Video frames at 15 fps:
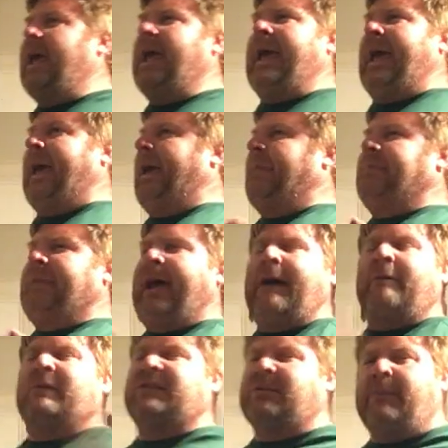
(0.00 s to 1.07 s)
And
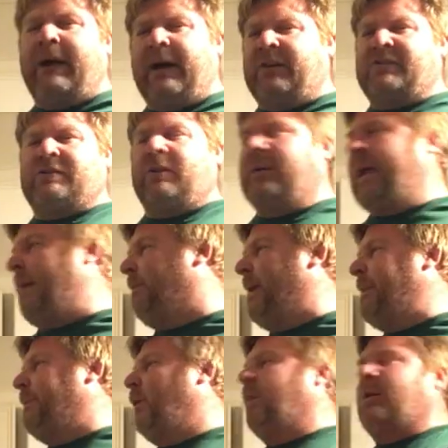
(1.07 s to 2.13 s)
that was a milestone.
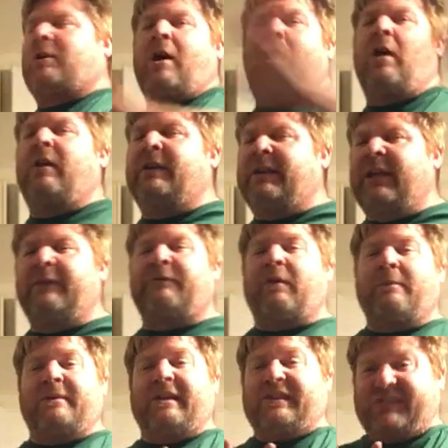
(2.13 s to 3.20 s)
People were calling in
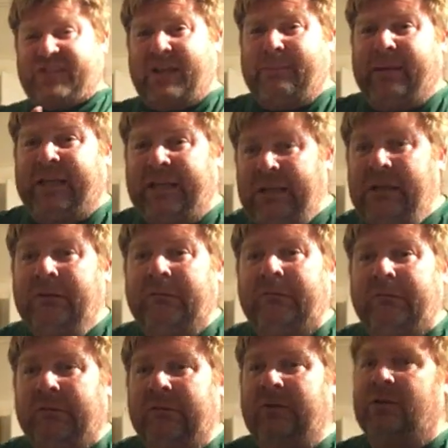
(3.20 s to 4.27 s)
from Kissimmee,
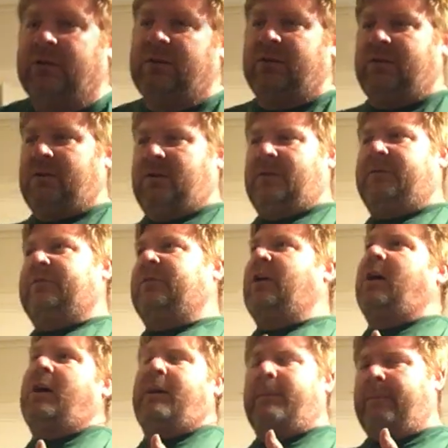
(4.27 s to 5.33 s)

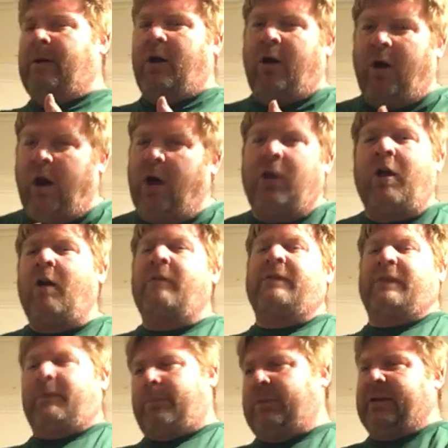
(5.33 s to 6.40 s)
from all over
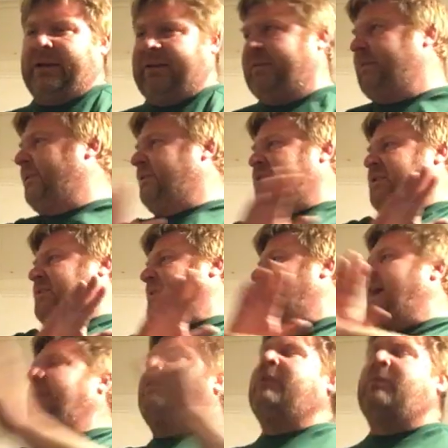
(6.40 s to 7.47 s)
the place, just
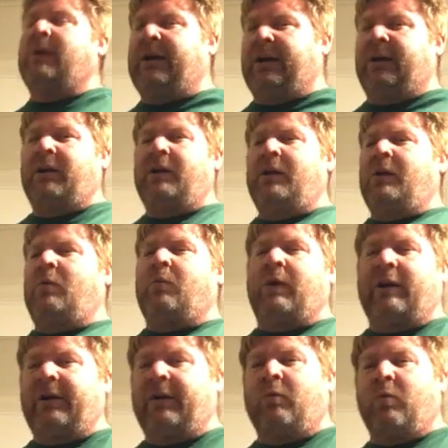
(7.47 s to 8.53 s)
everywhere
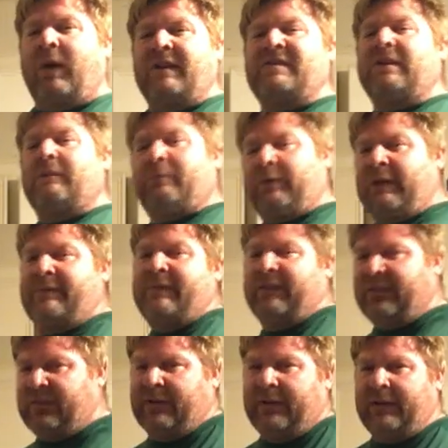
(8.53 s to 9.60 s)
where it wasn't
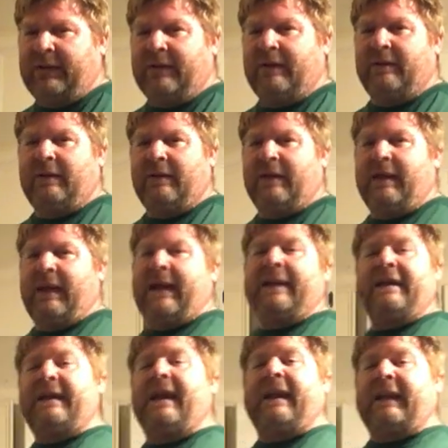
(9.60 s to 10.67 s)
previously. And
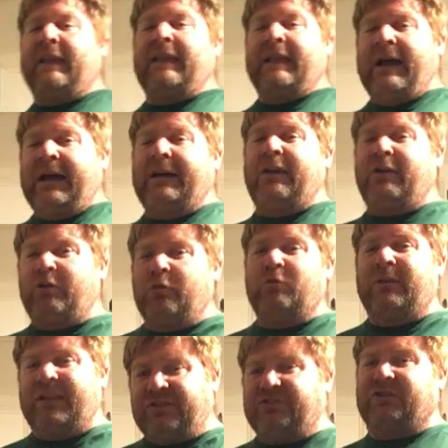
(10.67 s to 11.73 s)
he got a lot of new
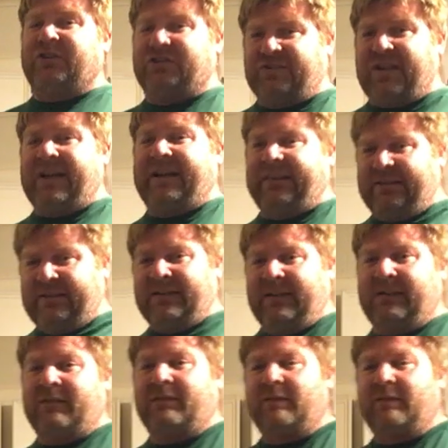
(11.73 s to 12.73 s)
listeners out of the deal.